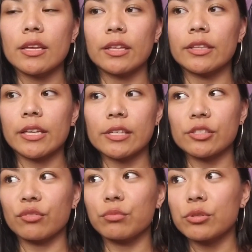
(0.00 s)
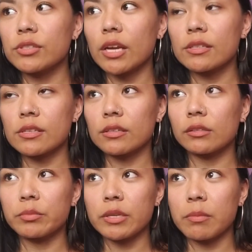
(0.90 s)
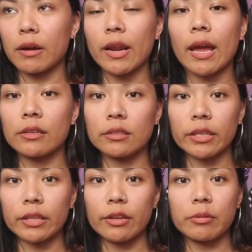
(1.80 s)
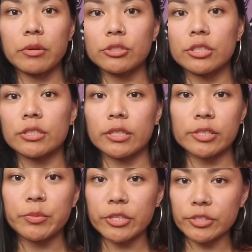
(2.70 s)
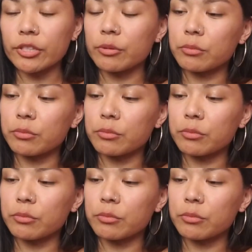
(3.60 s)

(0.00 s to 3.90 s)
In the case of moon signs, it'll be about handling their emotions and expressing their